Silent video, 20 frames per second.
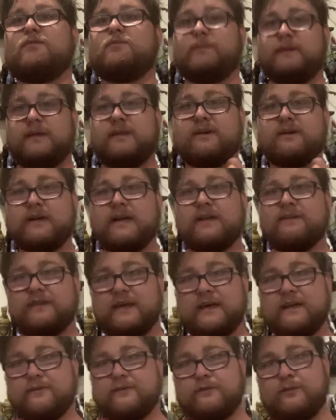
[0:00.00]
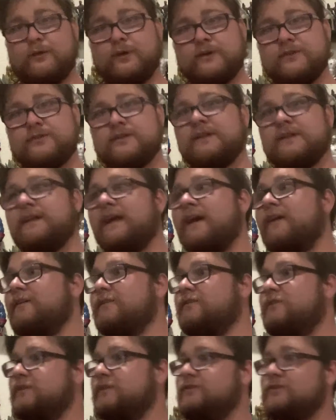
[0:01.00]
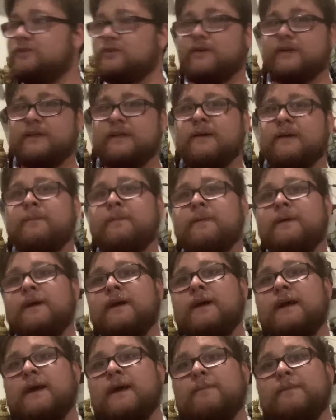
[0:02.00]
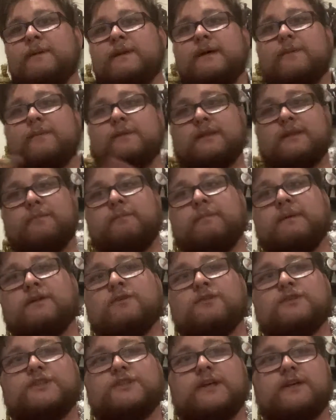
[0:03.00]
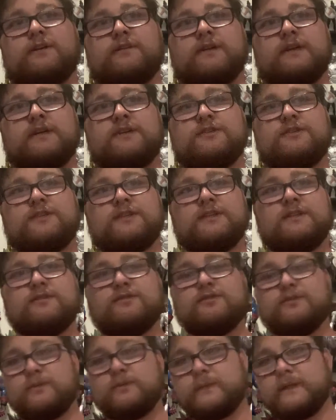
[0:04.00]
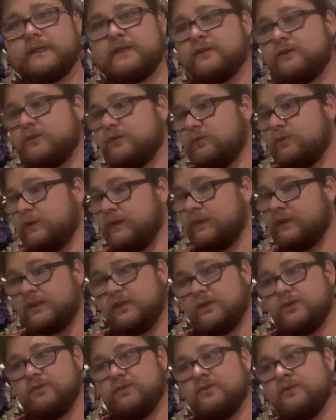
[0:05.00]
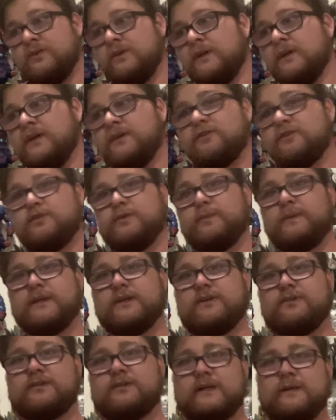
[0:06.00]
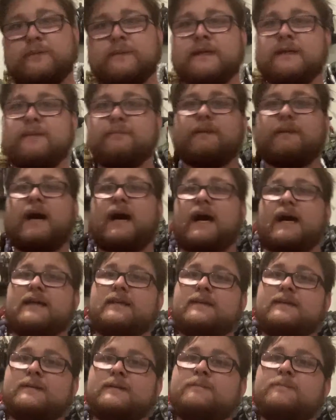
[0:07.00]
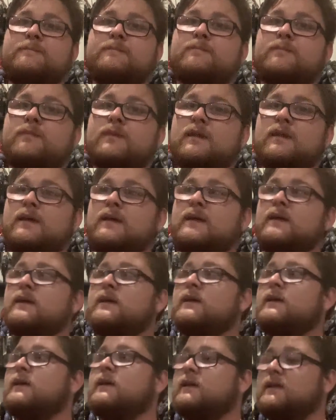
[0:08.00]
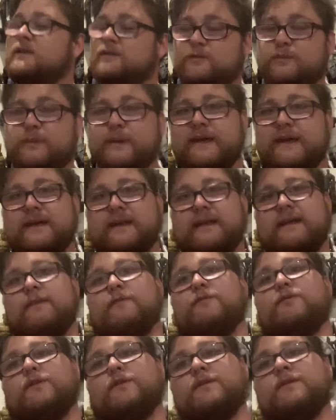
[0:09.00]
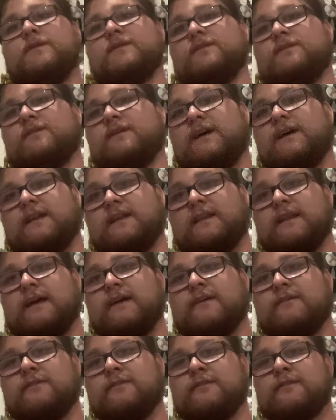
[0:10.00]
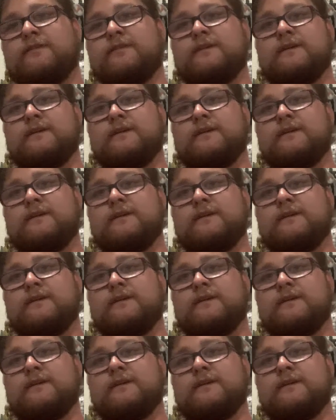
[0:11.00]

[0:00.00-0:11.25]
Peter has had a voice in now as he's growing up and becoming the middle generation of superheroes with new superheroes coming in behind him. He's being an influence in a life